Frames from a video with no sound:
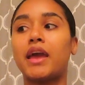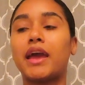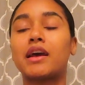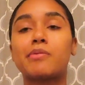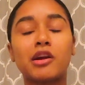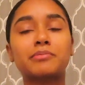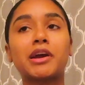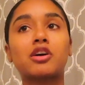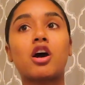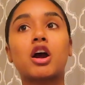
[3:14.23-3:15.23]
And I parked
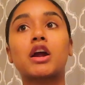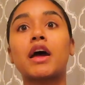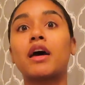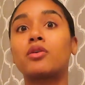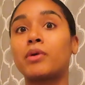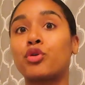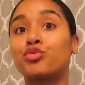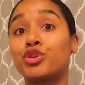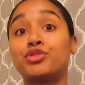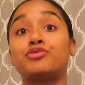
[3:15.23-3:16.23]
my car at
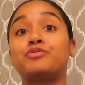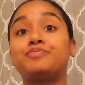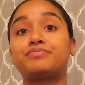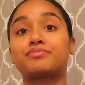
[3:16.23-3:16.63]
around noon.